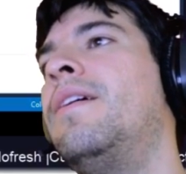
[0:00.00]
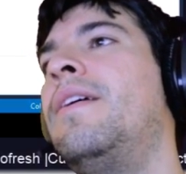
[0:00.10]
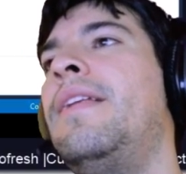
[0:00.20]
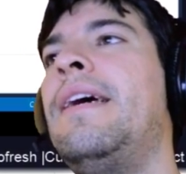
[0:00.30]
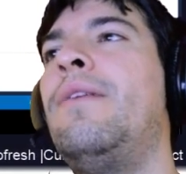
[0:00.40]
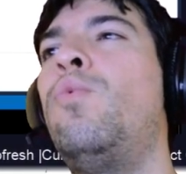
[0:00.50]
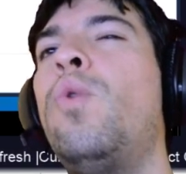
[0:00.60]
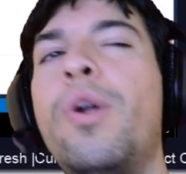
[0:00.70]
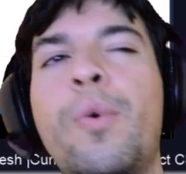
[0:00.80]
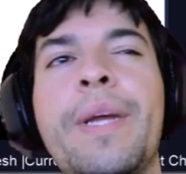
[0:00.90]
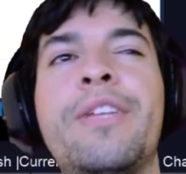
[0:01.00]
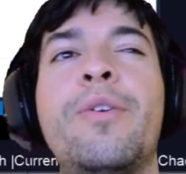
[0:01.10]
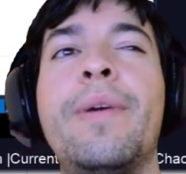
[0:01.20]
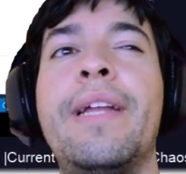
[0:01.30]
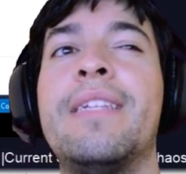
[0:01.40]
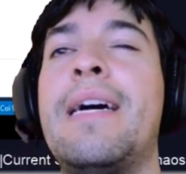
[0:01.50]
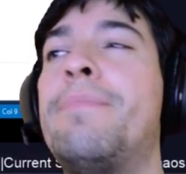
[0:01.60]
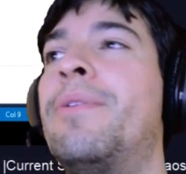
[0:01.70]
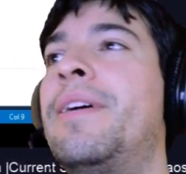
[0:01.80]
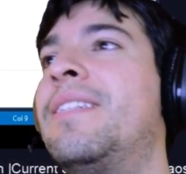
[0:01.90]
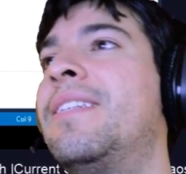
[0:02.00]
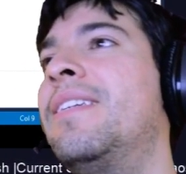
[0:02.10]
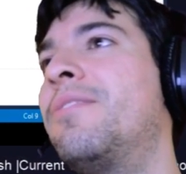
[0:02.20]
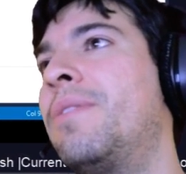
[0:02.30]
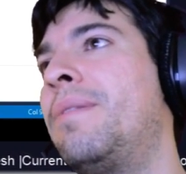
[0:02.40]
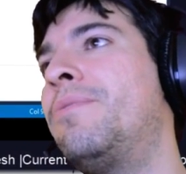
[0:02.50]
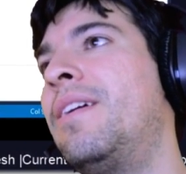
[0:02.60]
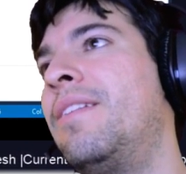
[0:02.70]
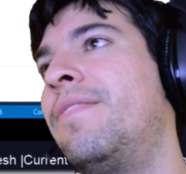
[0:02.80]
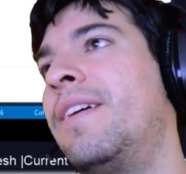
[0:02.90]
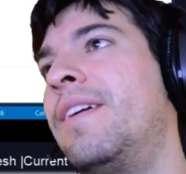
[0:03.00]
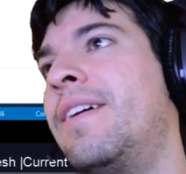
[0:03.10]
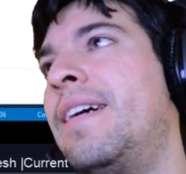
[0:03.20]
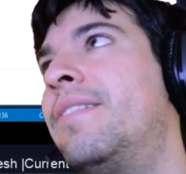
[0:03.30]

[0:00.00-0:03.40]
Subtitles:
Now, what do we do with next operation is what I'm trying to figure out.